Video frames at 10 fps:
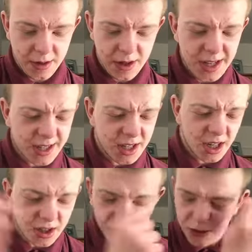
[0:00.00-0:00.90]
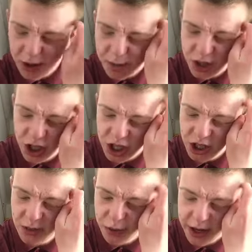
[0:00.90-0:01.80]
The
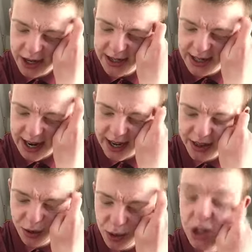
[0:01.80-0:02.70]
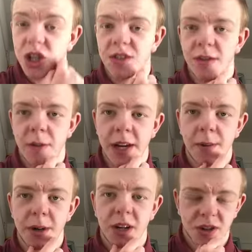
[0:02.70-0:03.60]
Magician's Apprentice and The Witch's Familiar,
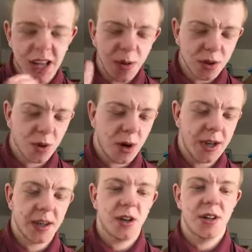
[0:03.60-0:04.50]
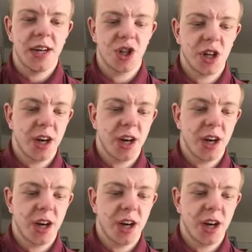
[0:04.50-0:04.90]
because that was quite good, actually.